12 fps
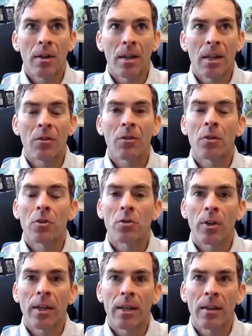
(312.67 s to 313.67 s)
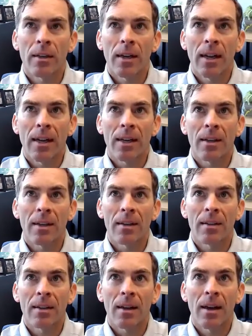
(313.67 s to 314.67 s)
infiltrate
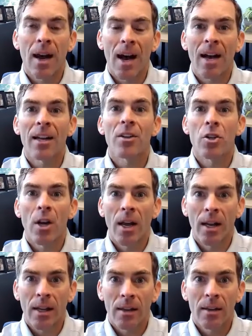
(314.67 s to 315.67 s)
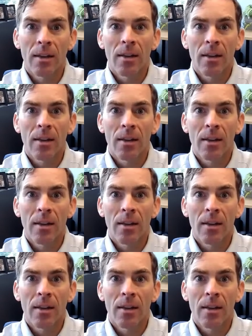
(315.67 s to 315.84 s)
and hijack